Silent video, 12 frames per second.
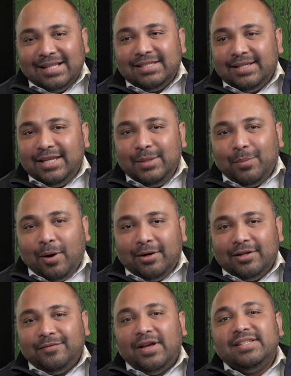That's a key
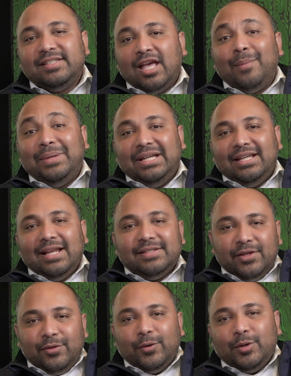part of us coming in
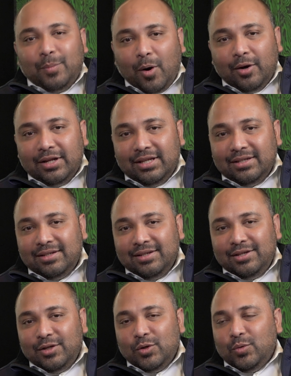as a third party
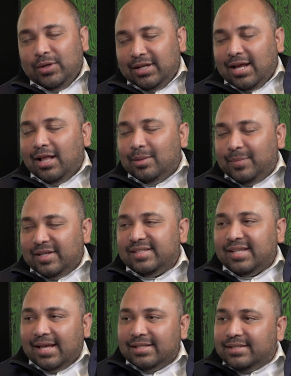who can help
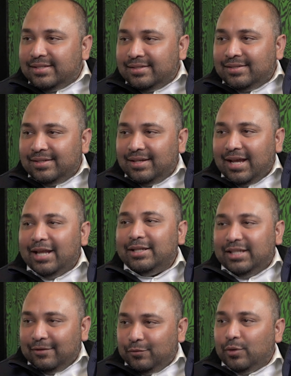assess
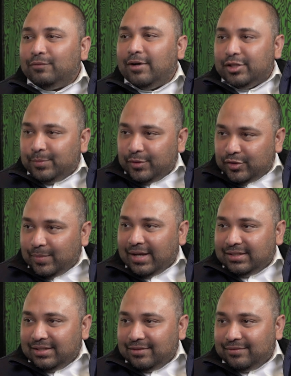and give you a fresh
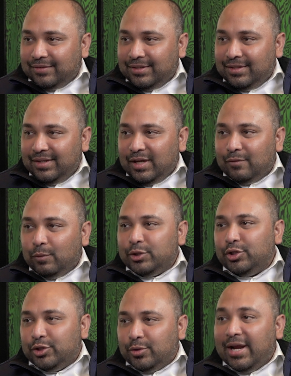perspective of
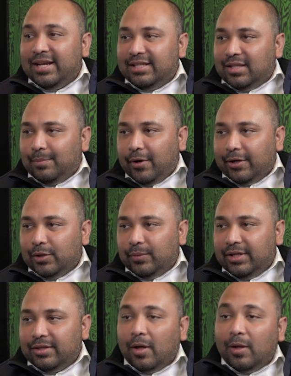what you're training the model with.